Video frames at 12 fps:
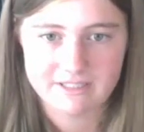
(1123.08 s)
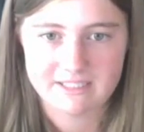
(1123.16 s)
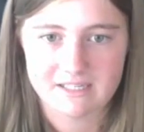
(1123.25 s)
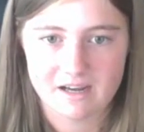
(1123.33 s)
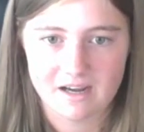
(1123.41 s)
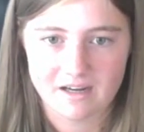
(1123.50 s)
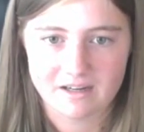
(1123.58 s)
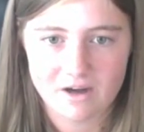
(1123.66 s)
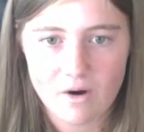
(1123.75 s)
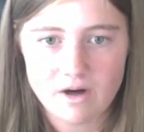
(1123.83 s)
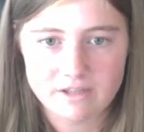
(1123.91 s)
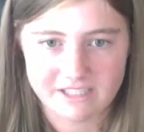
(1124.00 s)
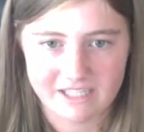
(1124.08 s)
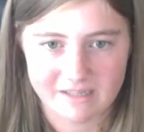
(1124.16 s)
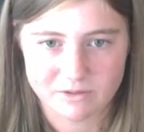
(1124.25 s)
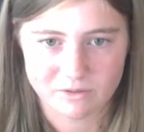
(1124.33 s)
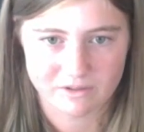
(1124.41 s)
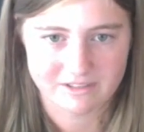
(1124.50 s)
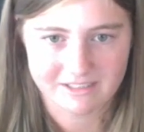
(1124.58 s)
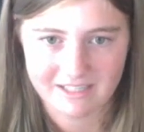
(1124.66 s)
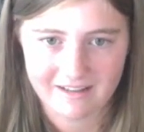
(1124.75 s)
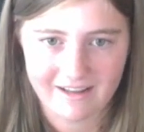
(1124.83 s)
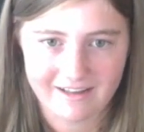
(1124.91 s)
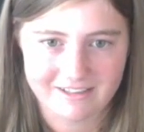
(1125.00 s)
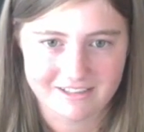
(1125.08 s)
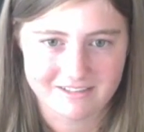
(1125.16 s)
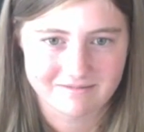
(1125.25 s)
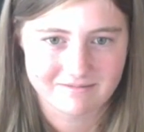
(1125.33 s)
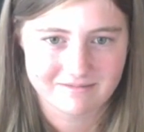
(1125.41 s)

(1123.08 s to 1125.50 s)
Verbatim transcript: to uh, go on Jacob's tour? Did they like just